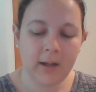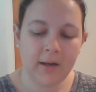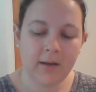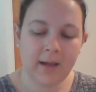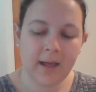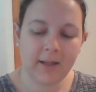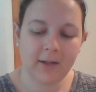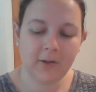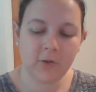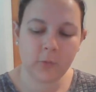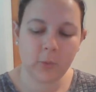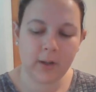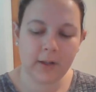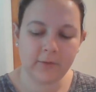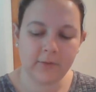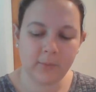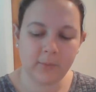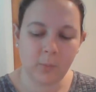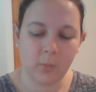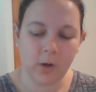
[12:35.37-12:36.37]
Allie
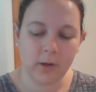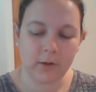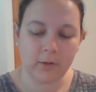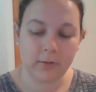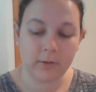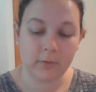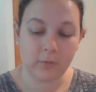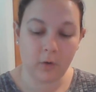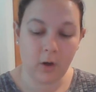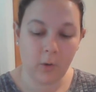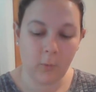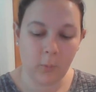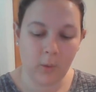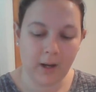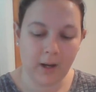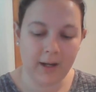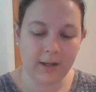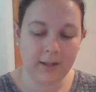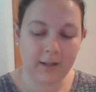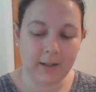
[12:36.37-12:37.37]
swallowed some water the wrong
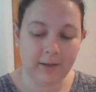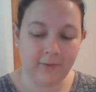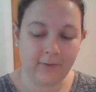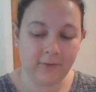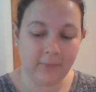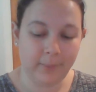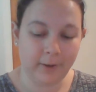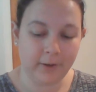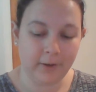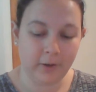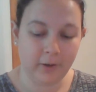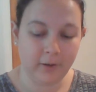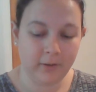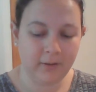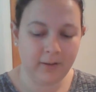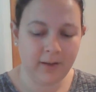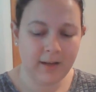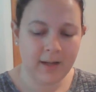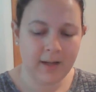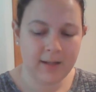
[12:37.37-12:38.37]
way and sputtered.
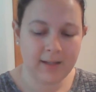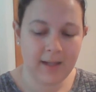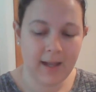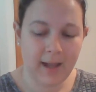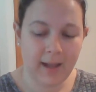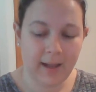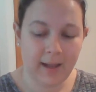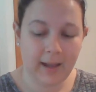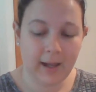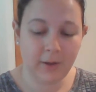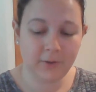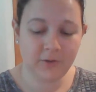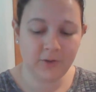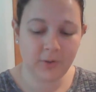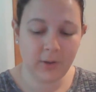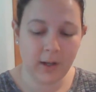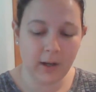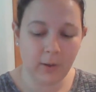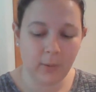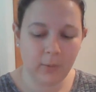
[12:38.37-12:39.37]
Yeah, how'd you
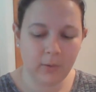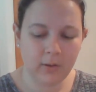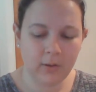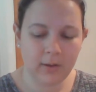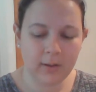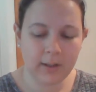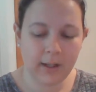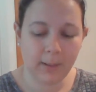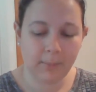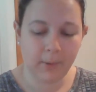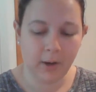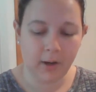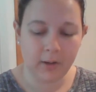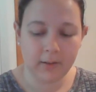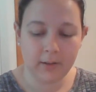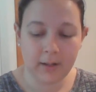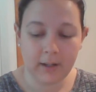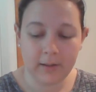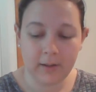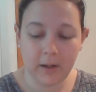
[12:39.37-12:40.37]
know? Come
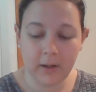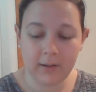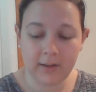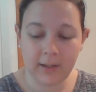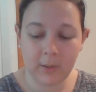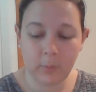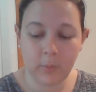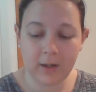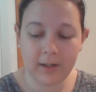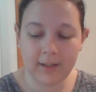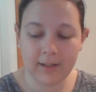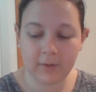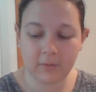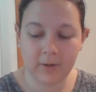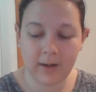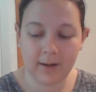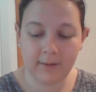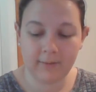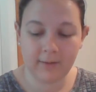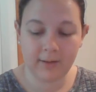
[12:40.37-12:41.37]
on, an ugly waiting
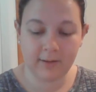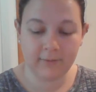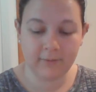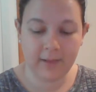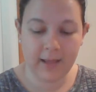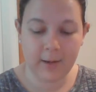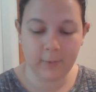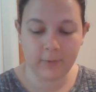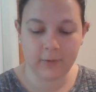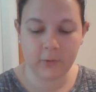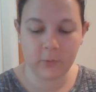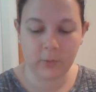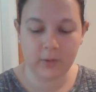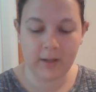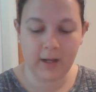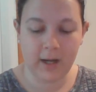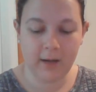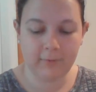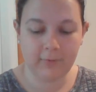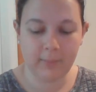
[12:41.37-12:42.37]
around in the flowers with a
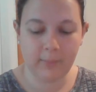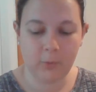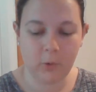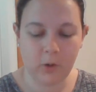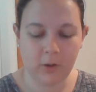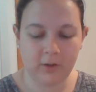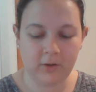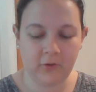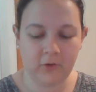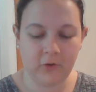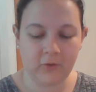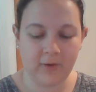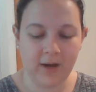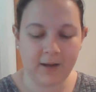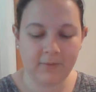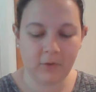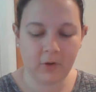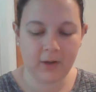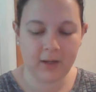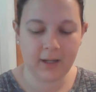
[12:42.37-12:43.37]
hoverboard and a
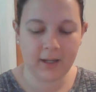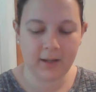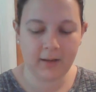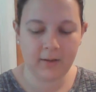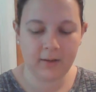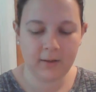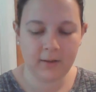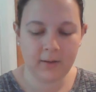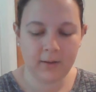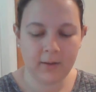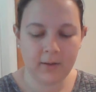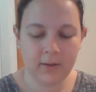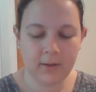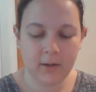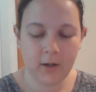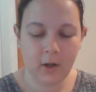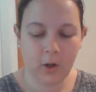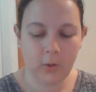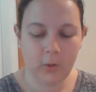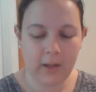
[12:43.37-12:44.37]
survival kit?
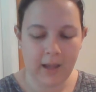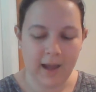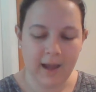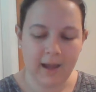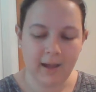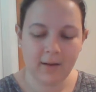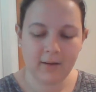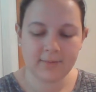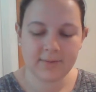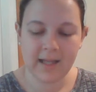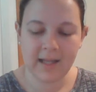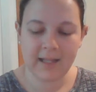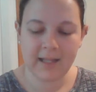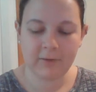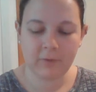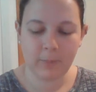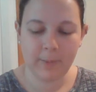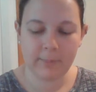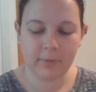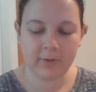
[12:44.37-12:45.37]
Oh, yeah, Hallie
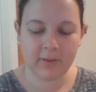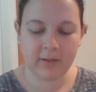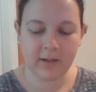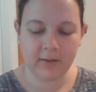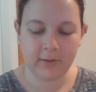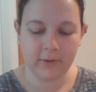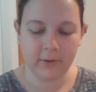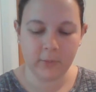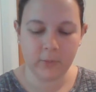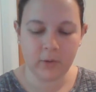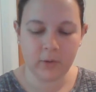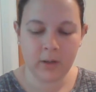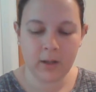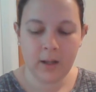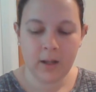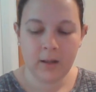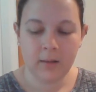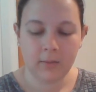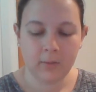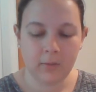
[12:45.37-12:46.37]
remembered the clue.
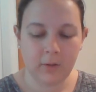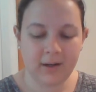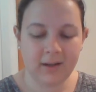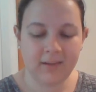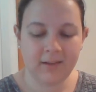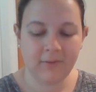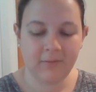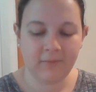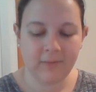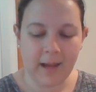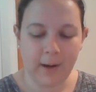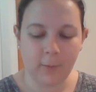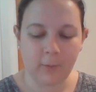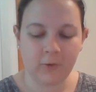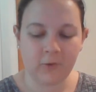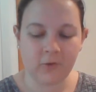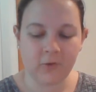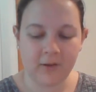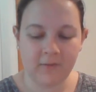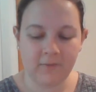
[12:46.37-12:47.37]
Look in the
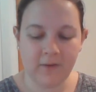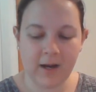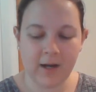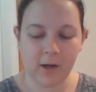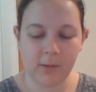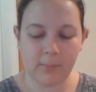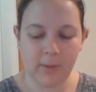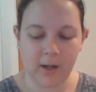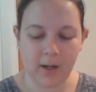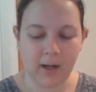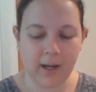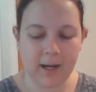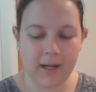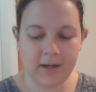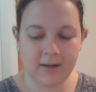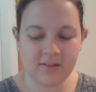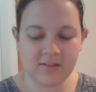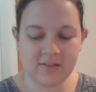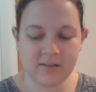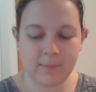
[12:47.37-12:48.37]
flowers for the firebug
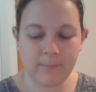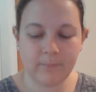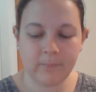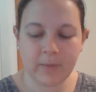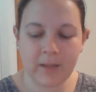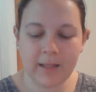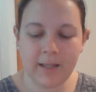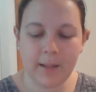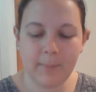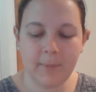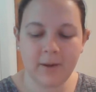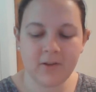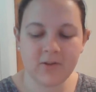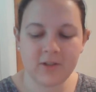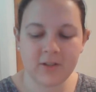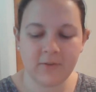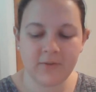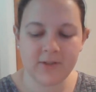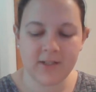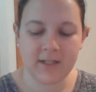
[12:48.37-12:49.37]
eyes. They must
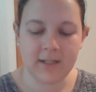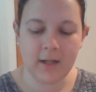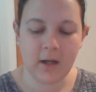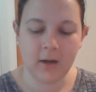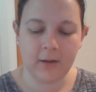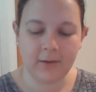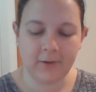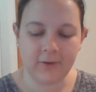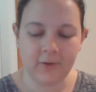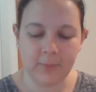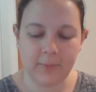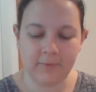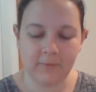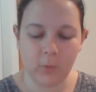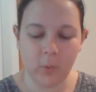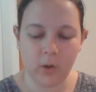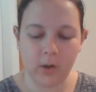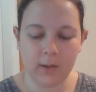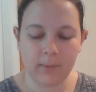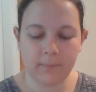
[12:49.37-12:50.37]
have seen uglies
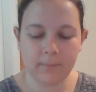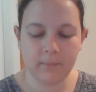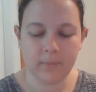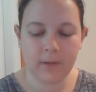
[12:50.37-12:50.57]
before.